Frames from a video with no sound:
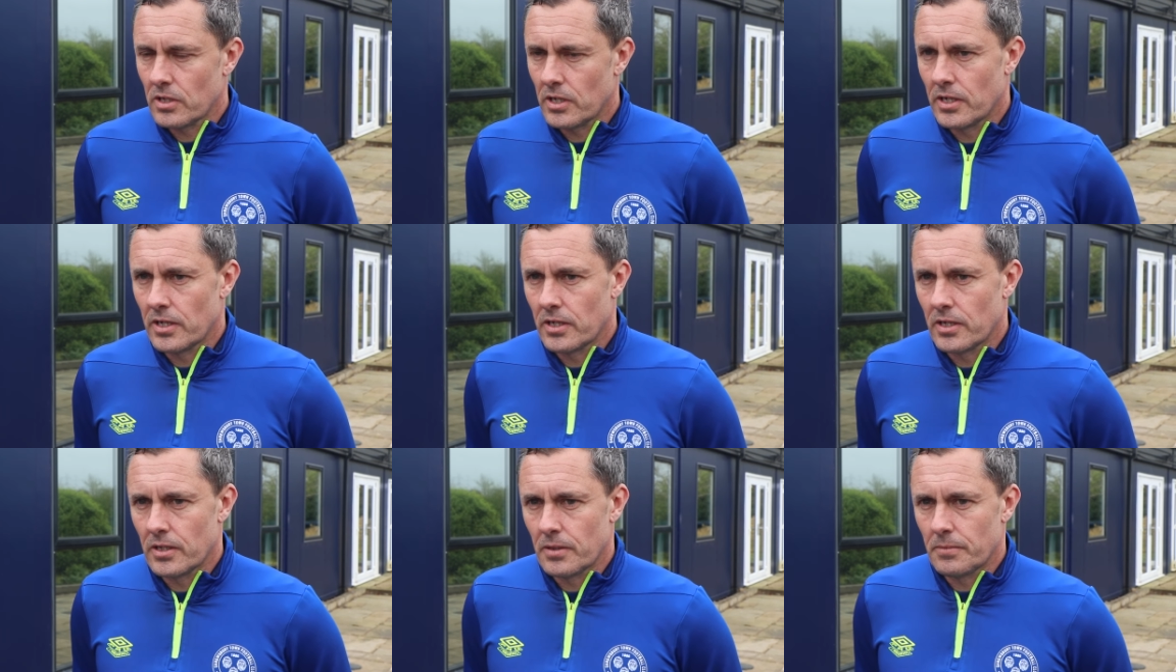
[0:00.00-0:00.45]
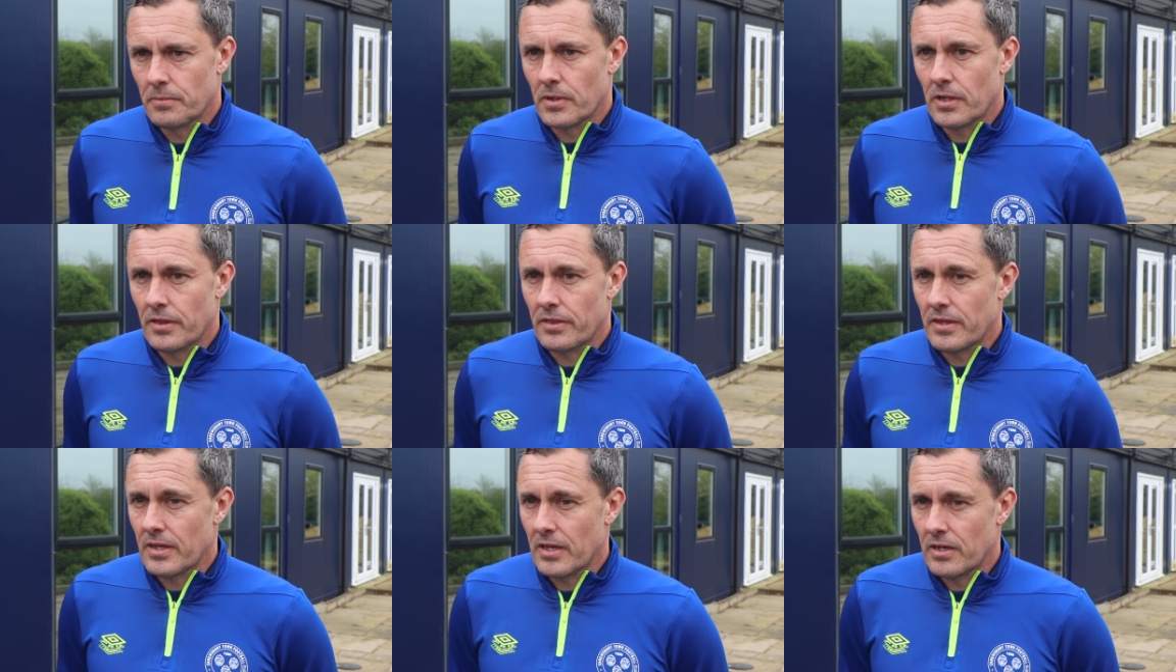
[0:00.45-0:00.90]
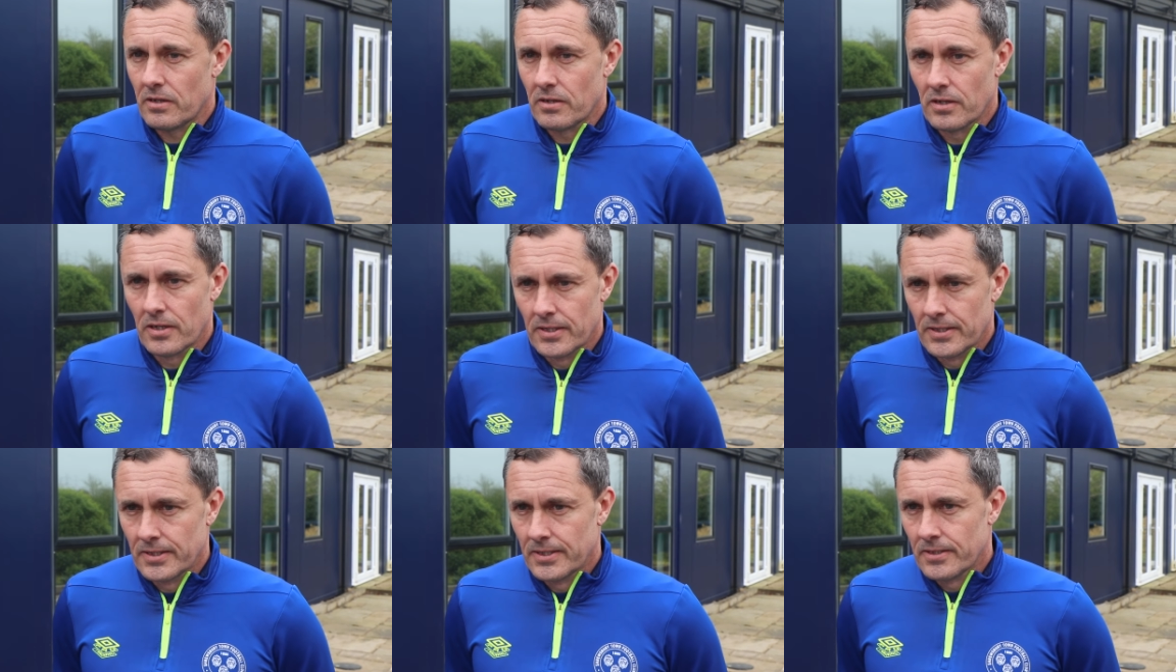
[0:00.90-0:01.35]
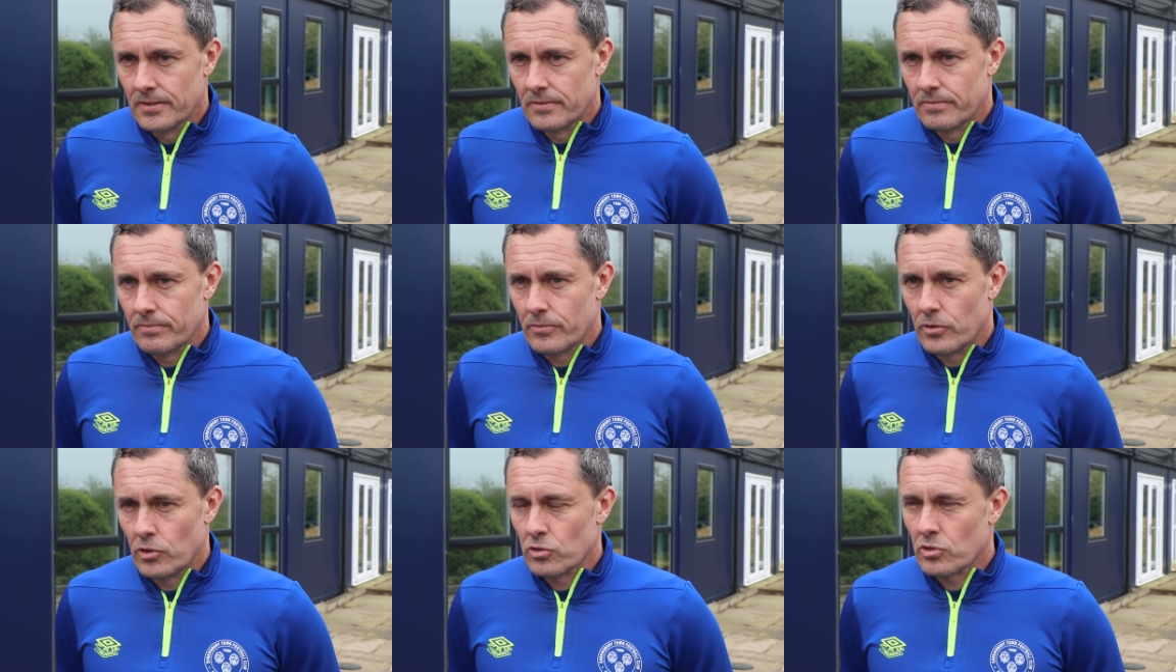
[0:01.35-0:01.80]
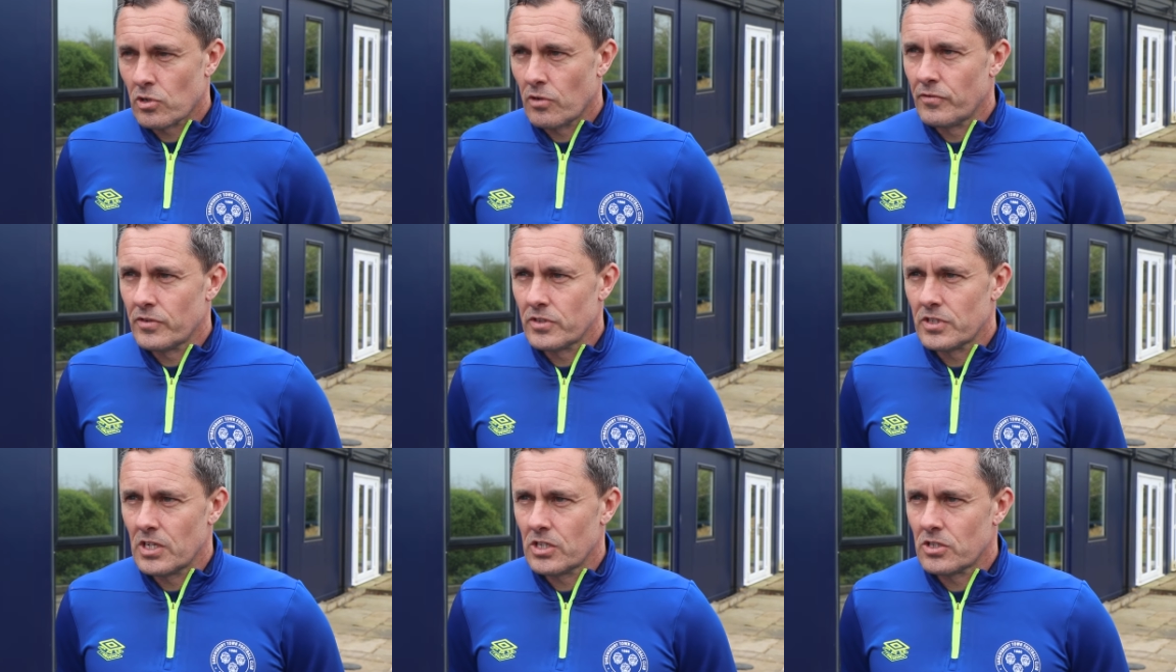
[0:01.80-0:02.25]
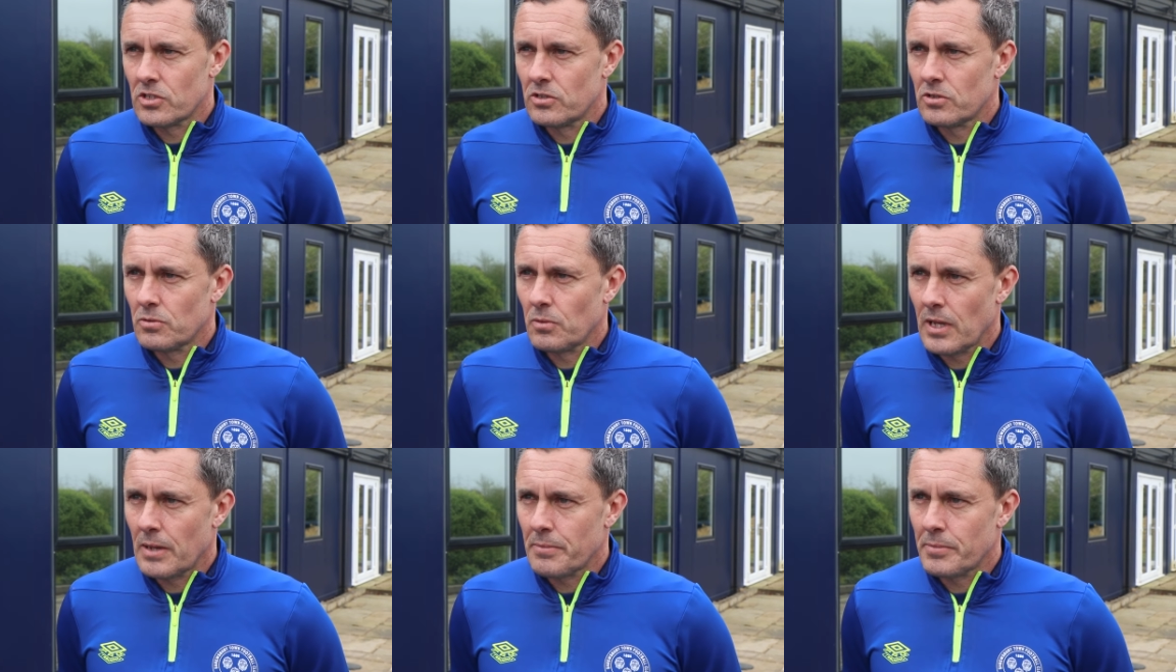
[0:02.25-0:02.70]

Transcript: um, and then those conversations will